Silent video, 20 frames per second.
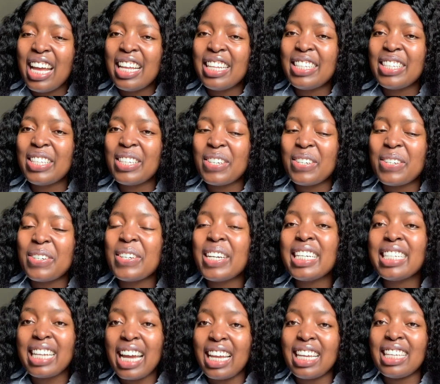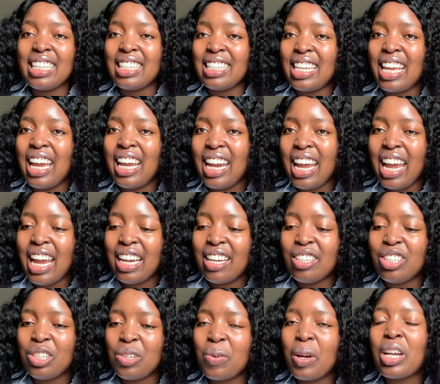So when Danky said, hey,
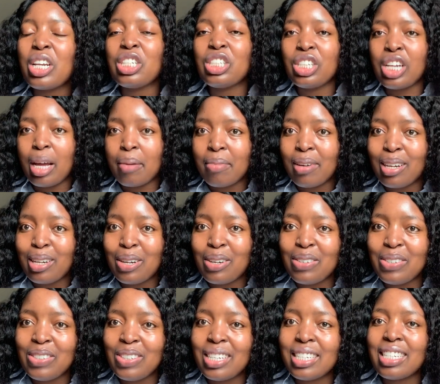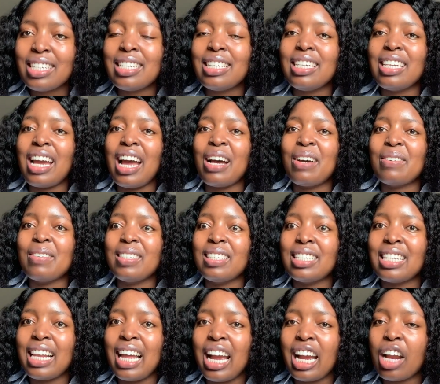do you want to share about Christianity? I
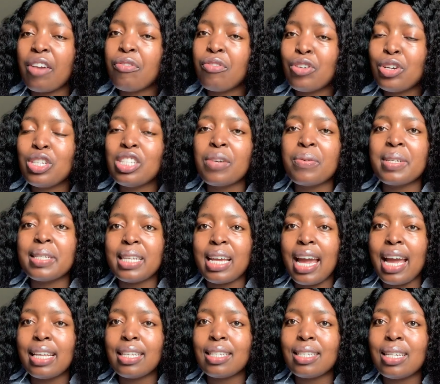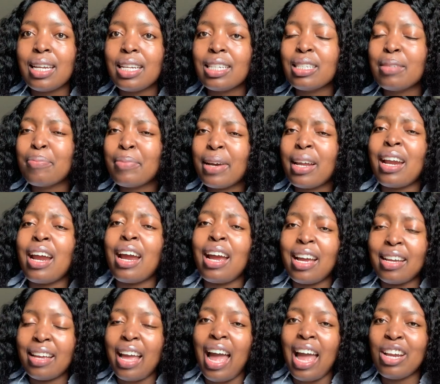was like, at first I was hesitant, but
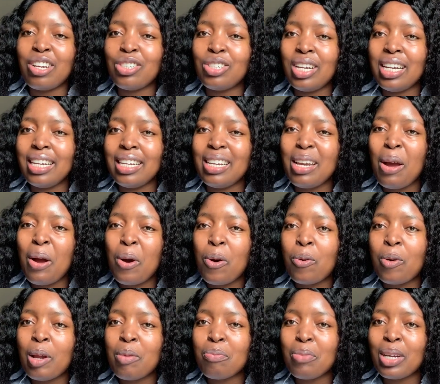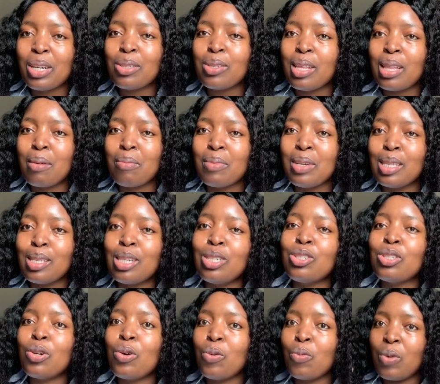I actually went back to the message.
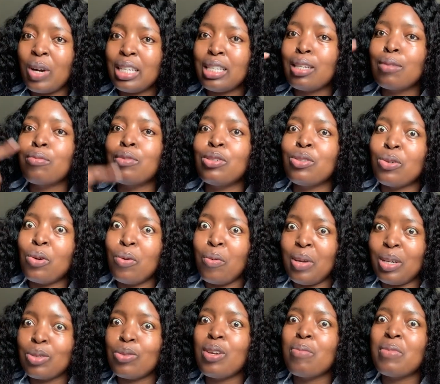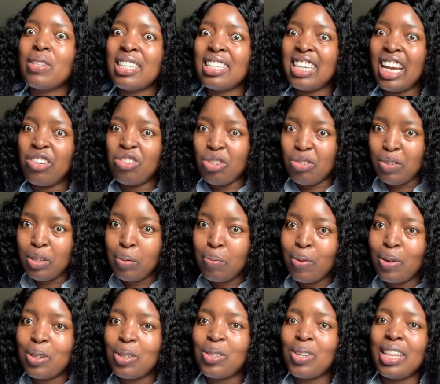On WhatsApp, when you go back to a message and you
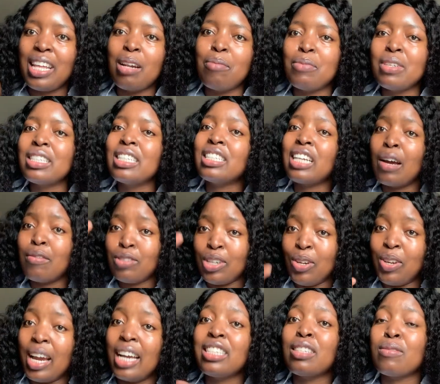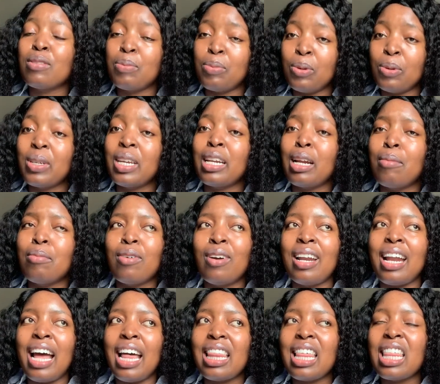respond to that message after you guys have spoken about
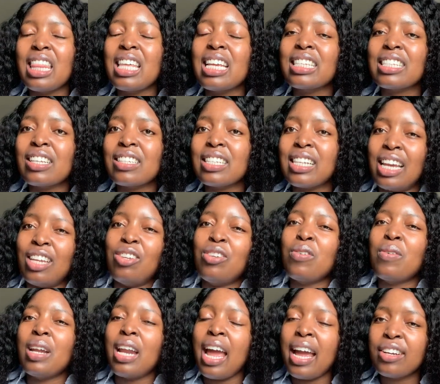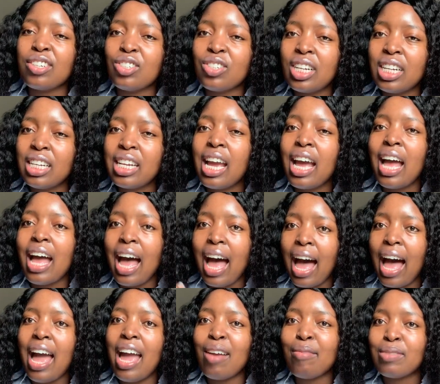other things, I was like, you know what, actually,
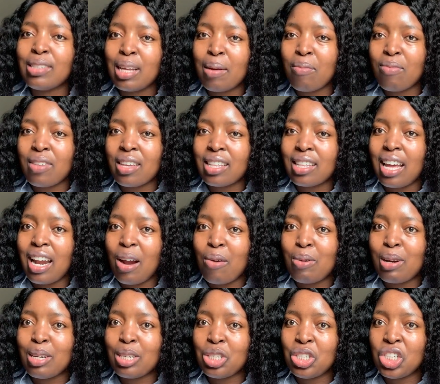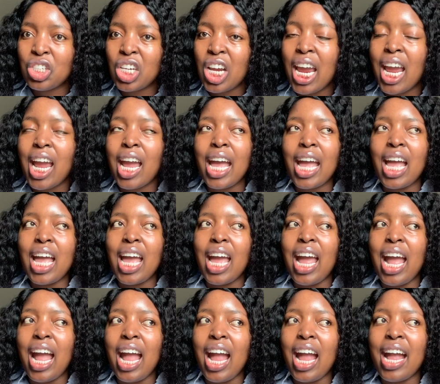I have something that I want to share.
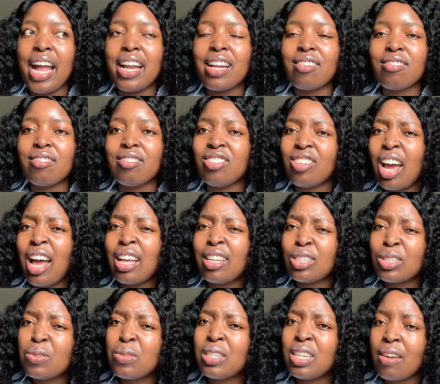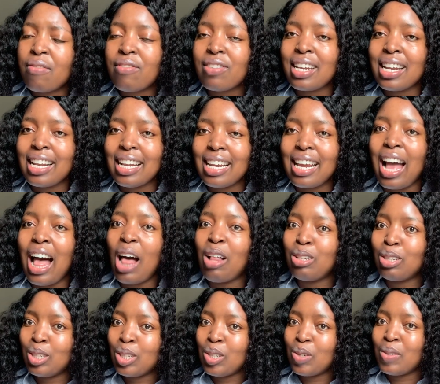And yeah, so definitely I'll
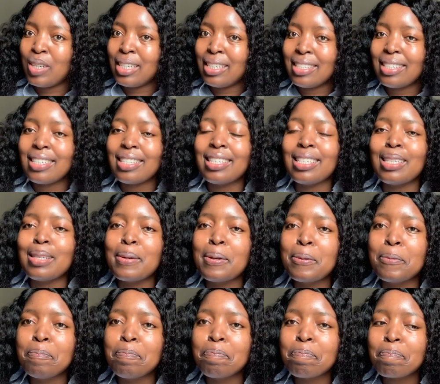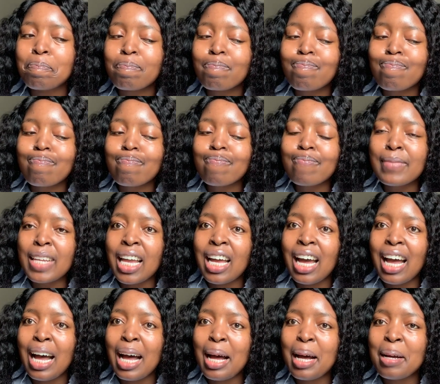do it. So
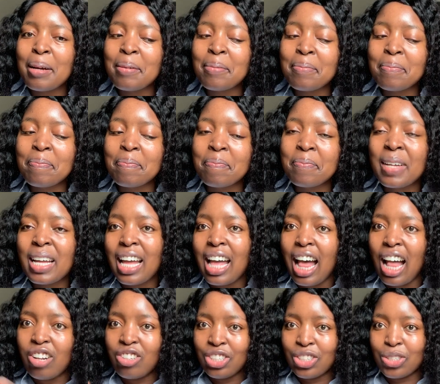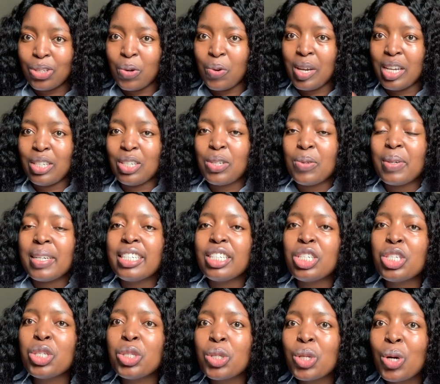I'll just go into it.
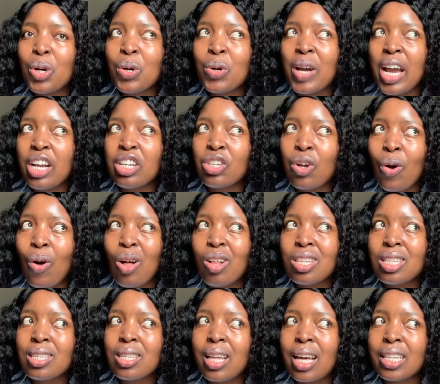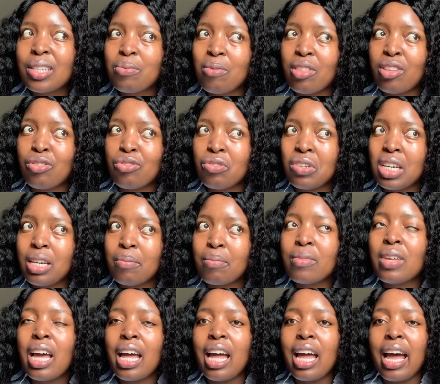So it all starts with a dream,
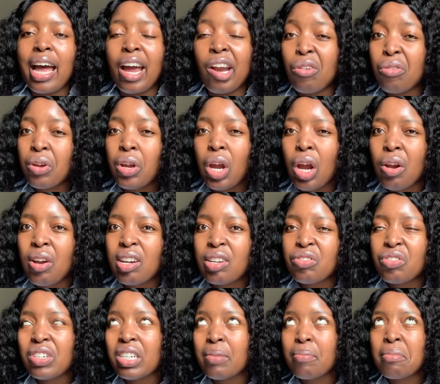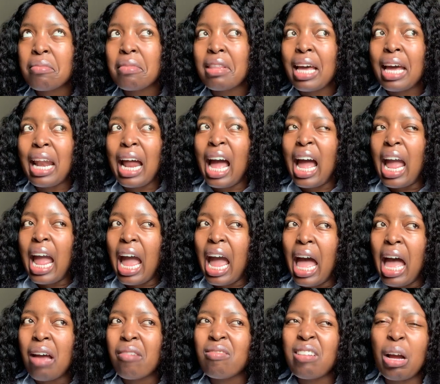a recurring dream that I
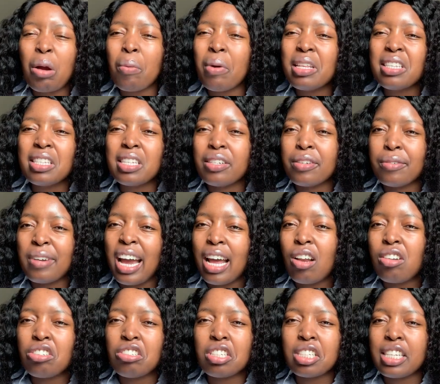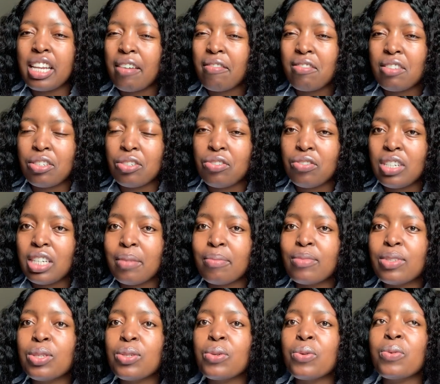have. Like once in a while, I'll just have this dream.
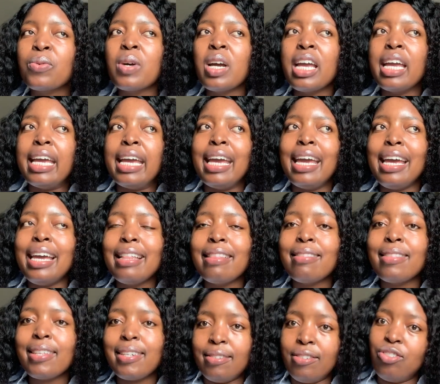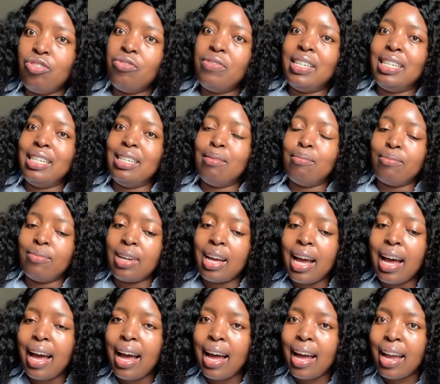So in the dream,
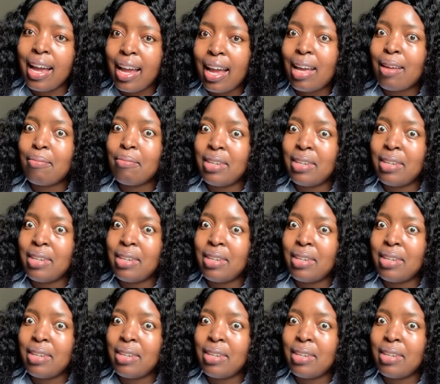I am